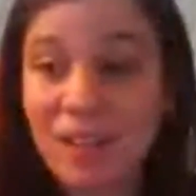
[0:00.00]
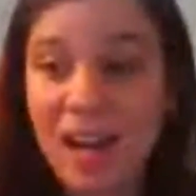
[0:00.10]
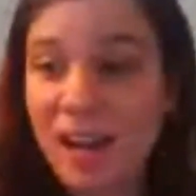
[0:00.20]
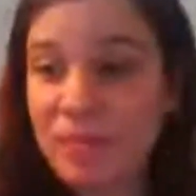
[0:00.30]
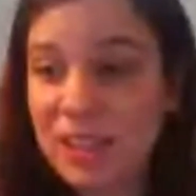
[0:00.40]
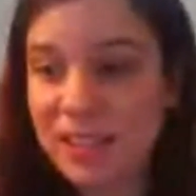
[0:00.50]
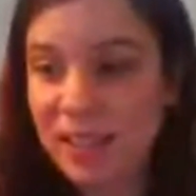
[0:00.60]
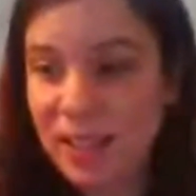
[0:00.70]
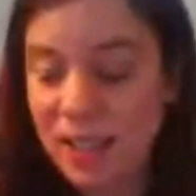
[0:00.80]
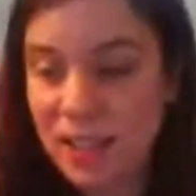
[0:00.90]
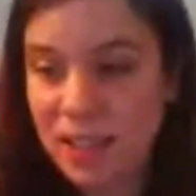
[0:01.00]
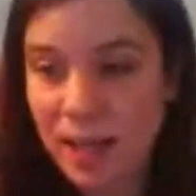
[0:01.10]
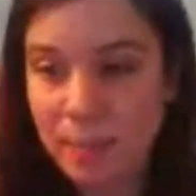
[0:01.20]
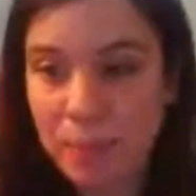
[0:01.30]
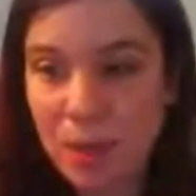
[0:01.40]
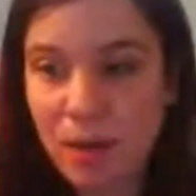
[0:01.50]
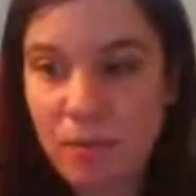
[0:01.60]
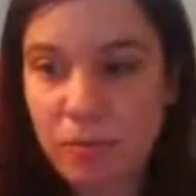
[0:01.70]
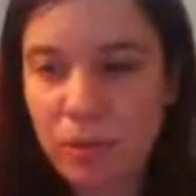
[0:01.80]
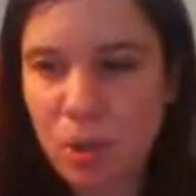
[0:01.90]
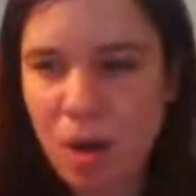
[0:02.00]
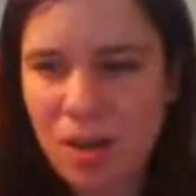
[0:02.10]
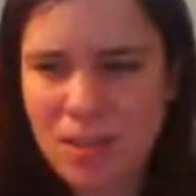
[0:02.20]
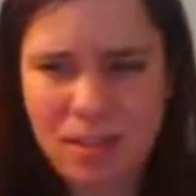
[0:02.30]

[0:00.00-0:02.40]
I haven't seen any type of loss